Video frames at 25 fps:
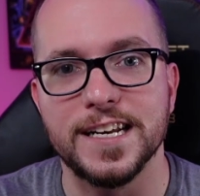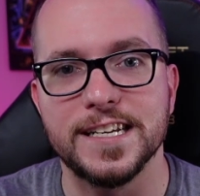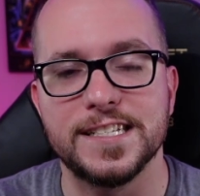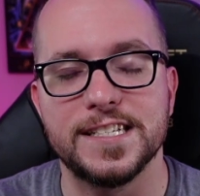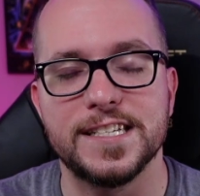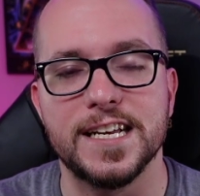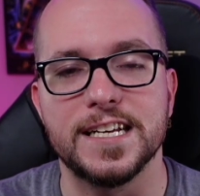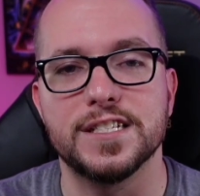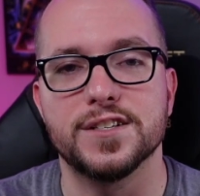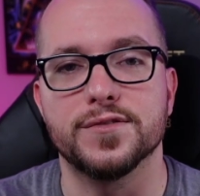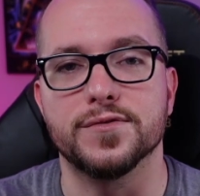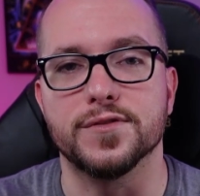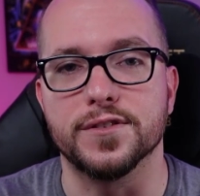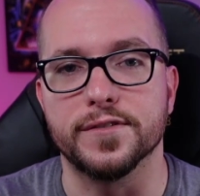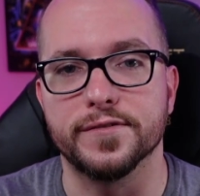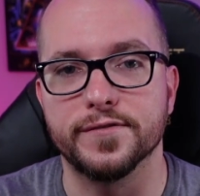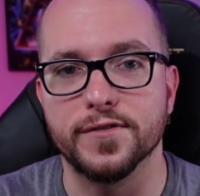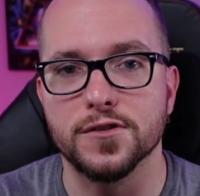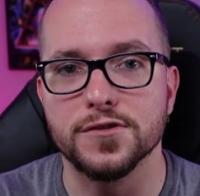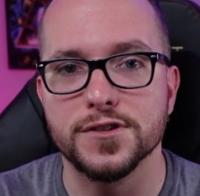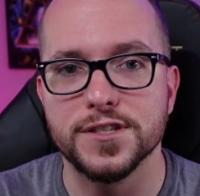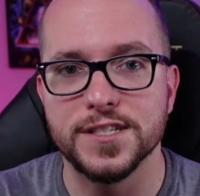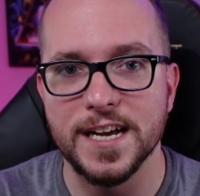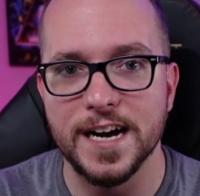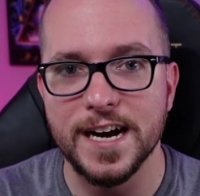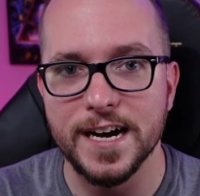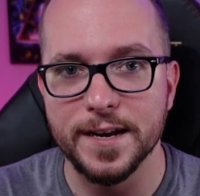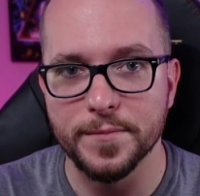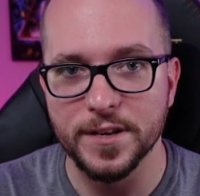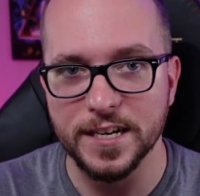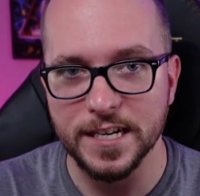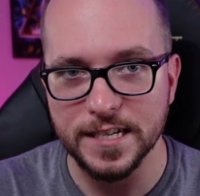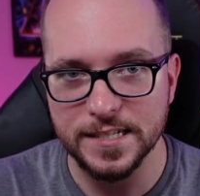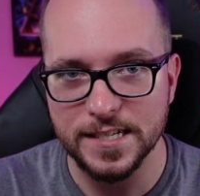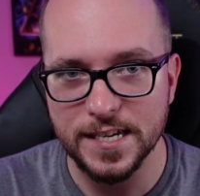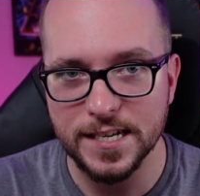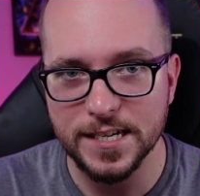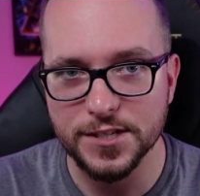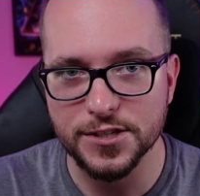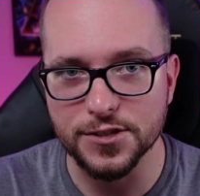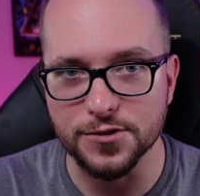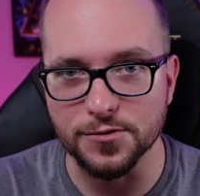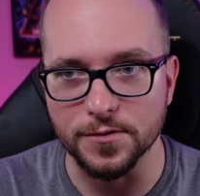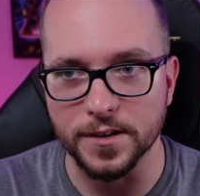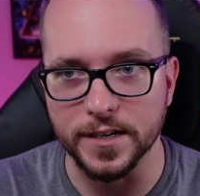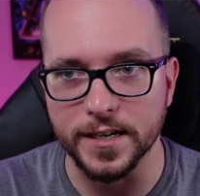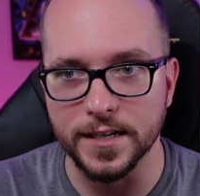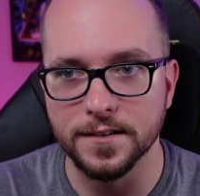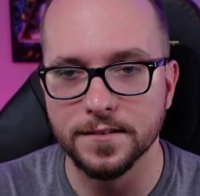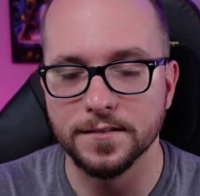States, for the first time in its
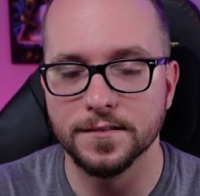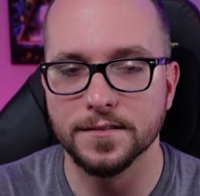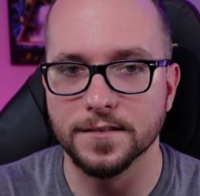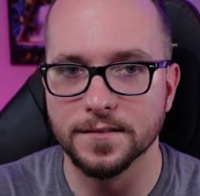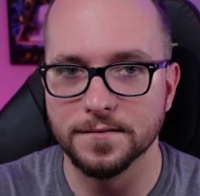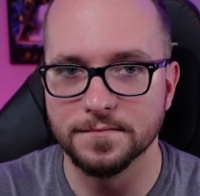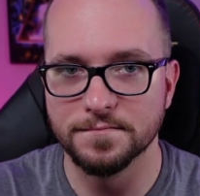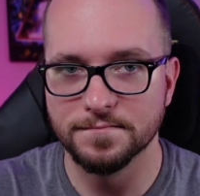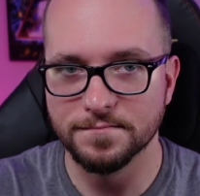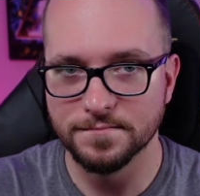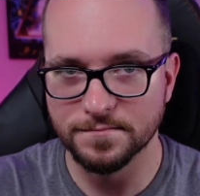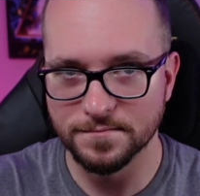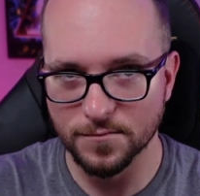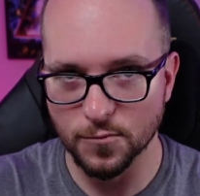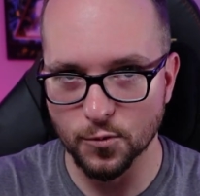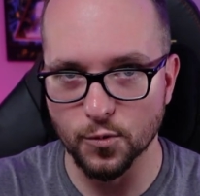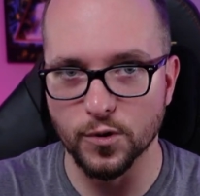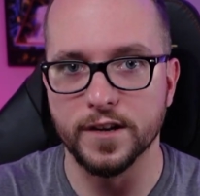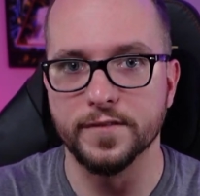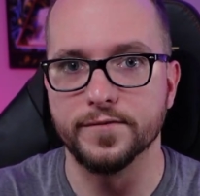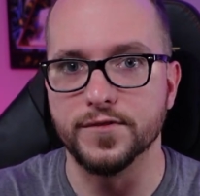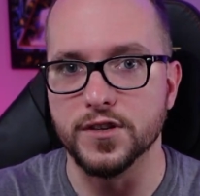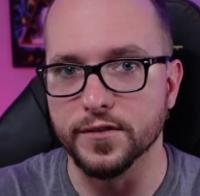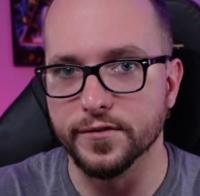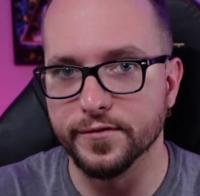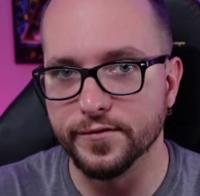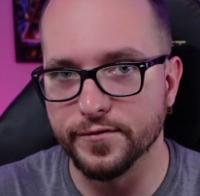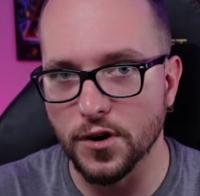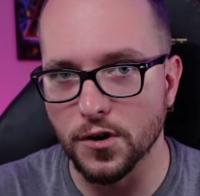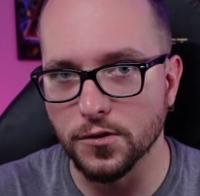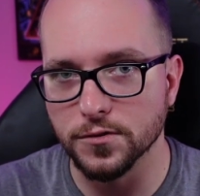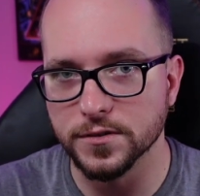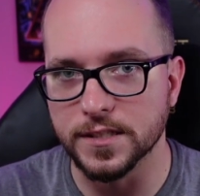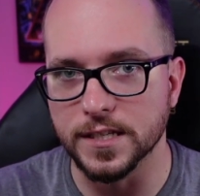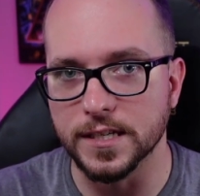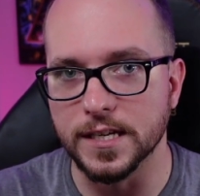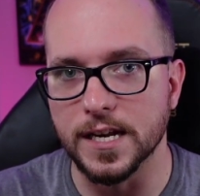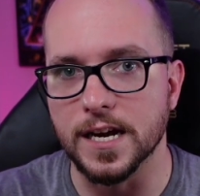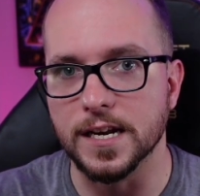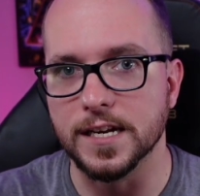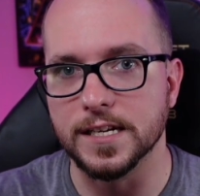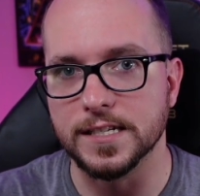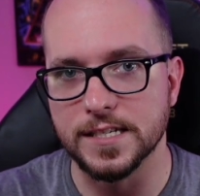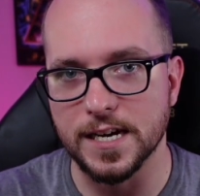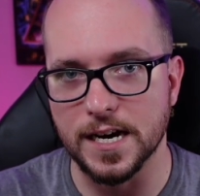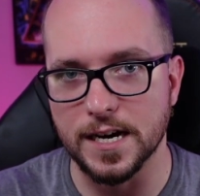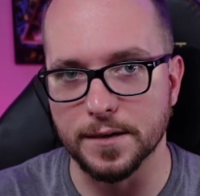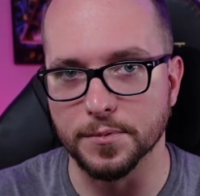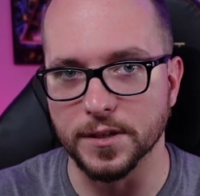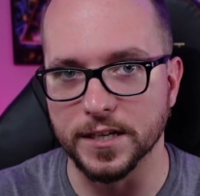history, would have defaulted on its
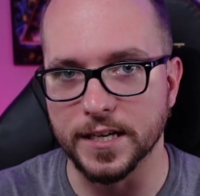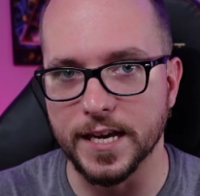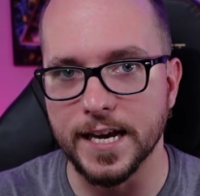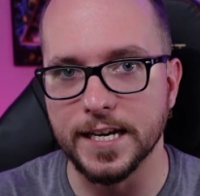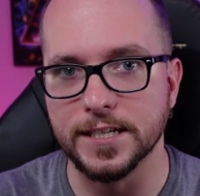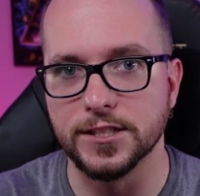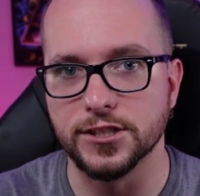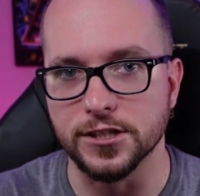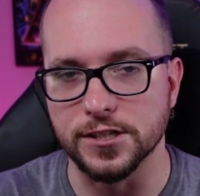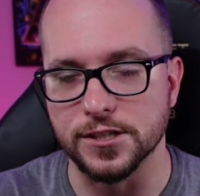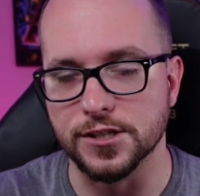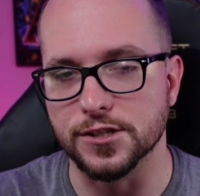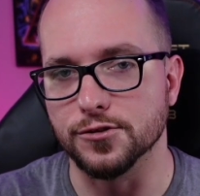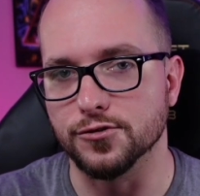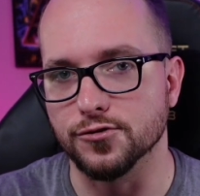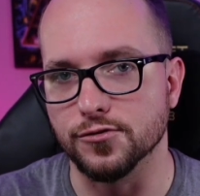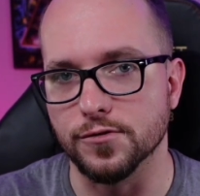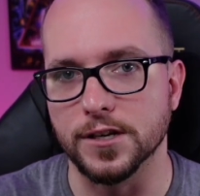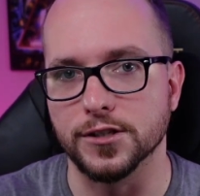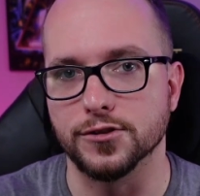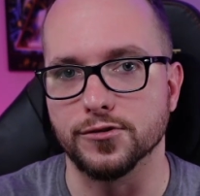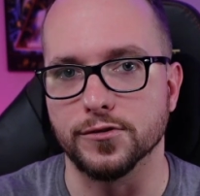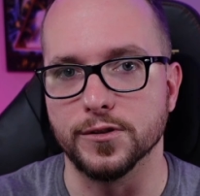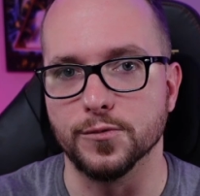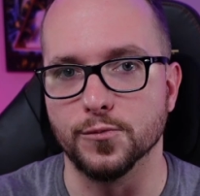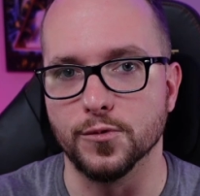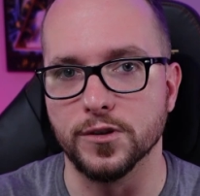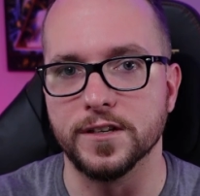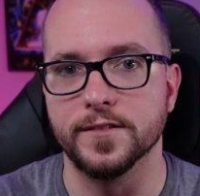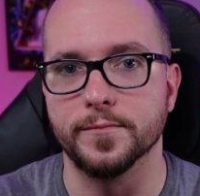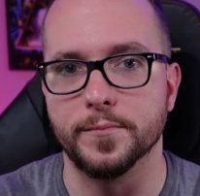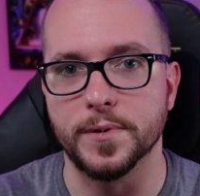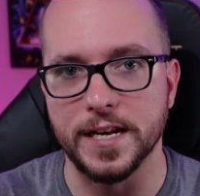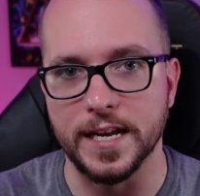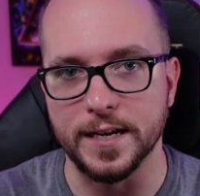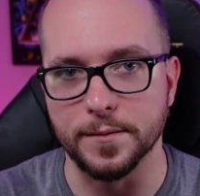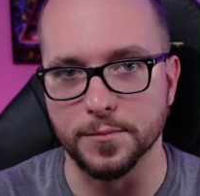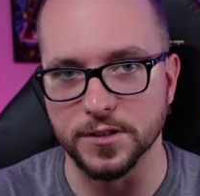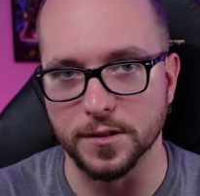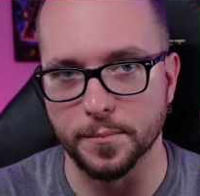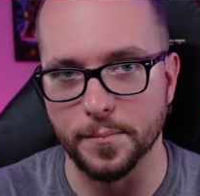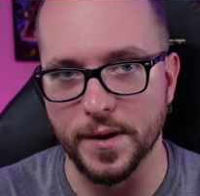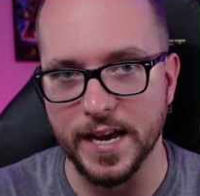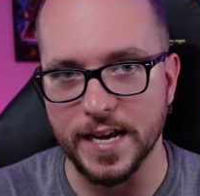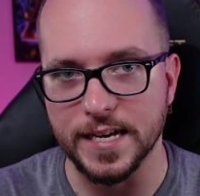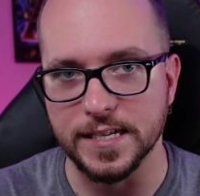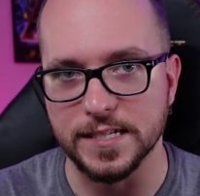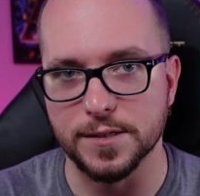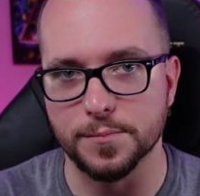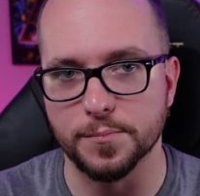obligations. The Treasury wouldn't have been able to
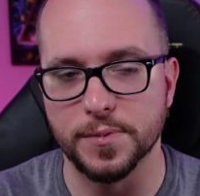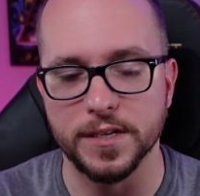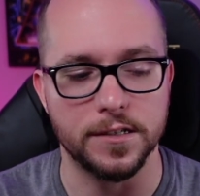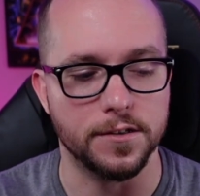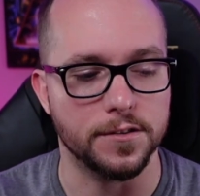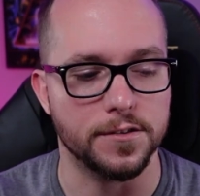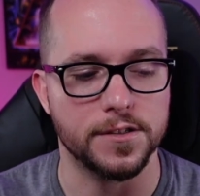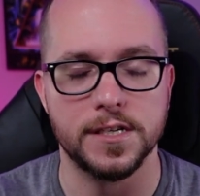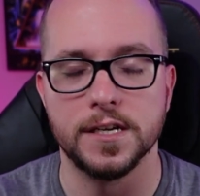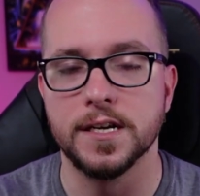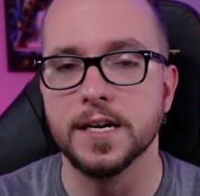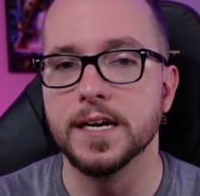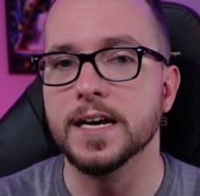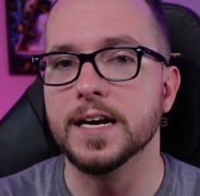pay its bills.